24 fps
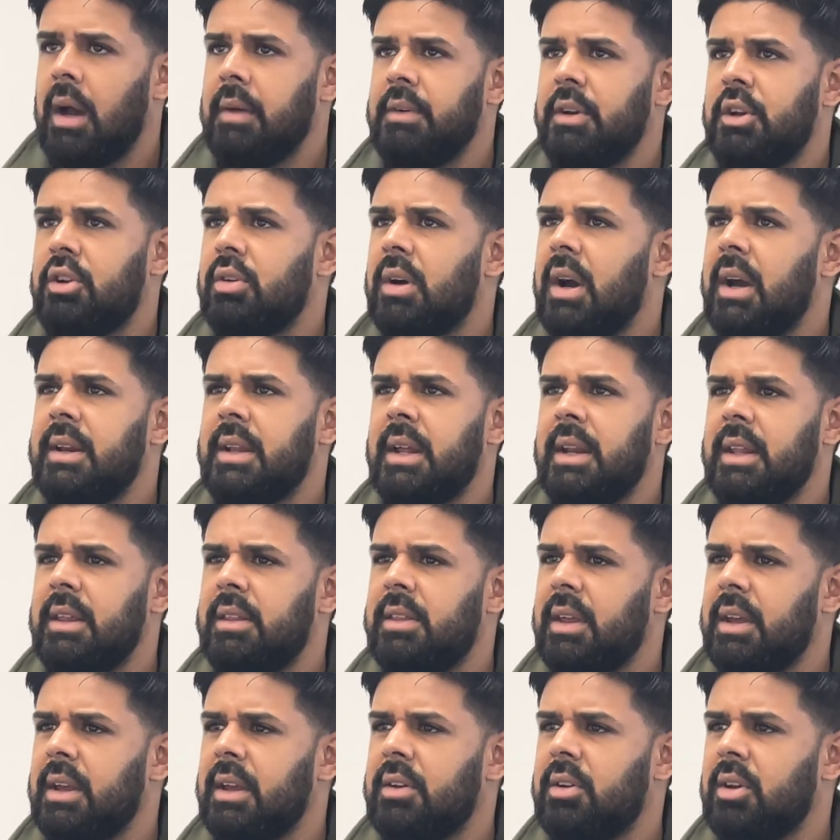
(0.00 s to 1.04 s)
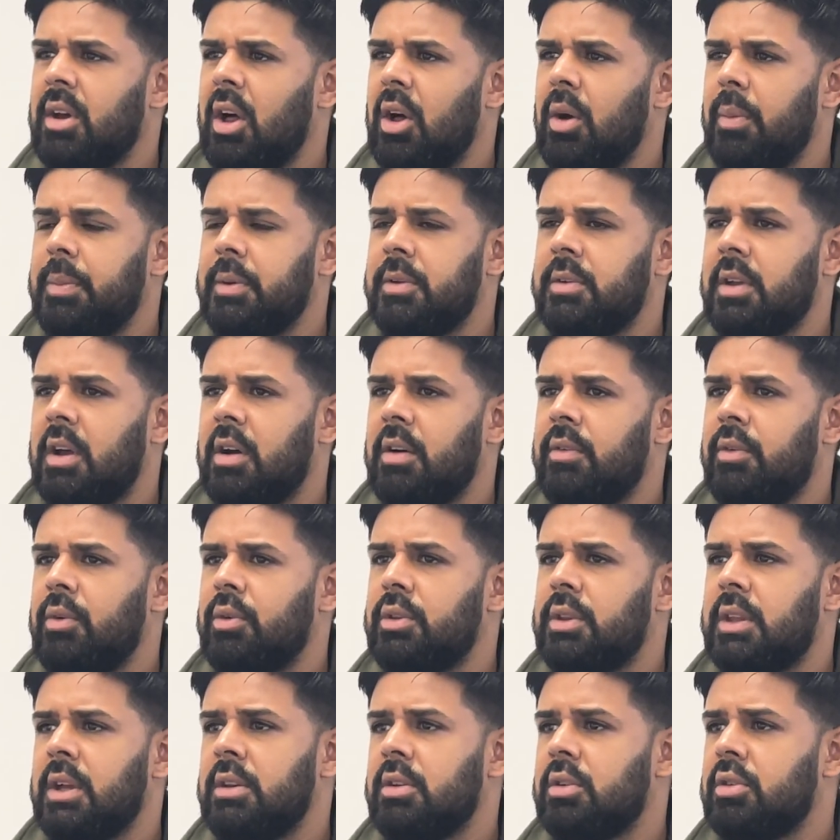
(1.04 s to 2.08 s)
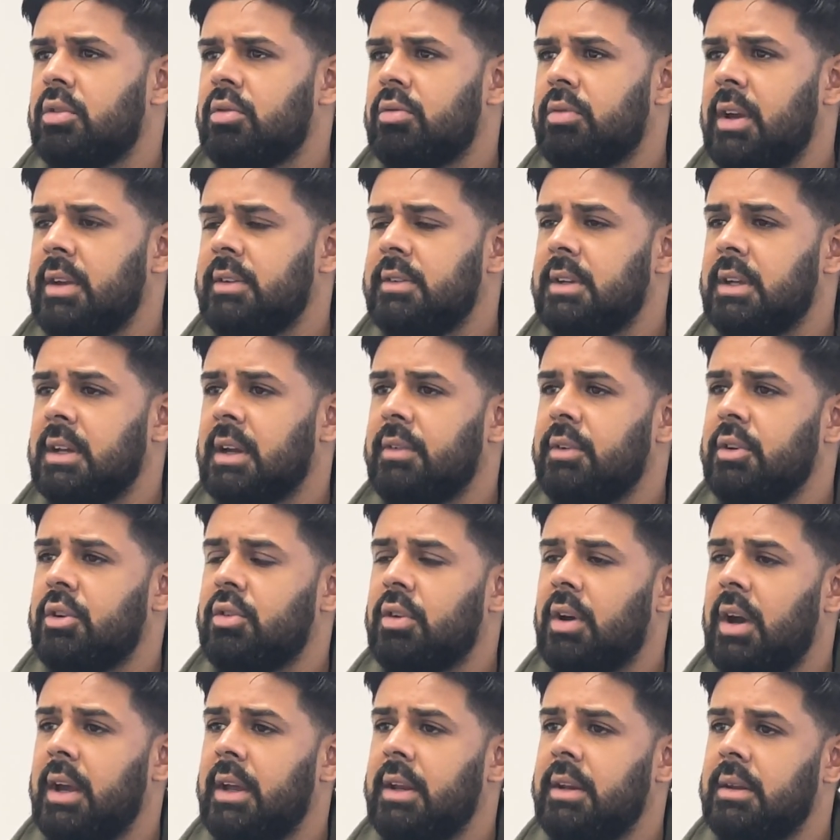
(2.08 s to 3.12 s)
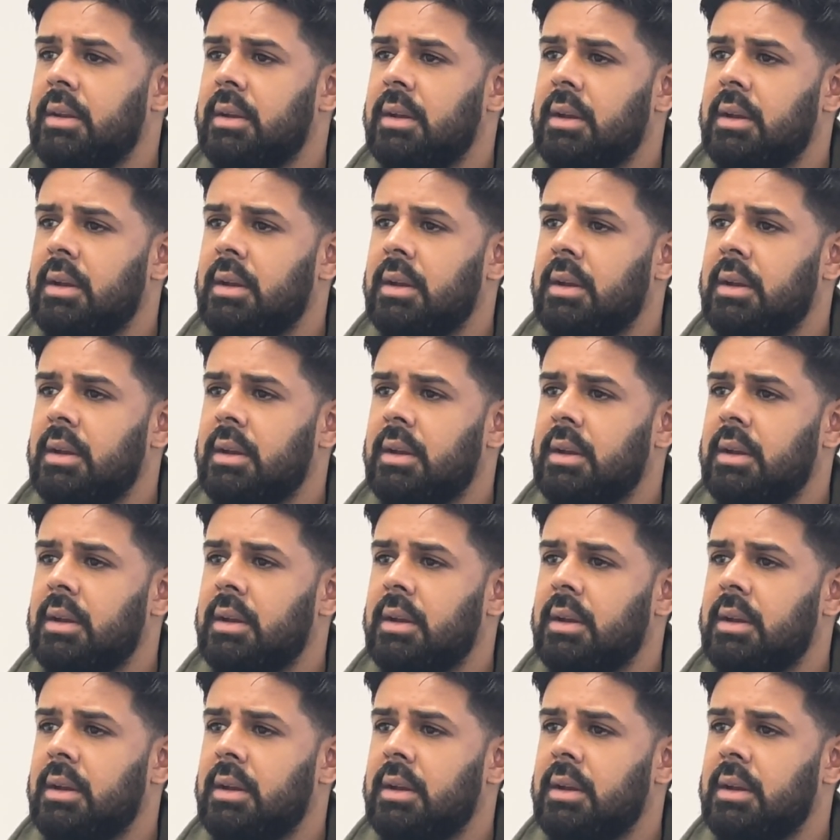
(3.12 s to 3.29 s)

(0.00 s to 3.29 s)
Have you tried anything to help yourself other than just resting? Have you tried,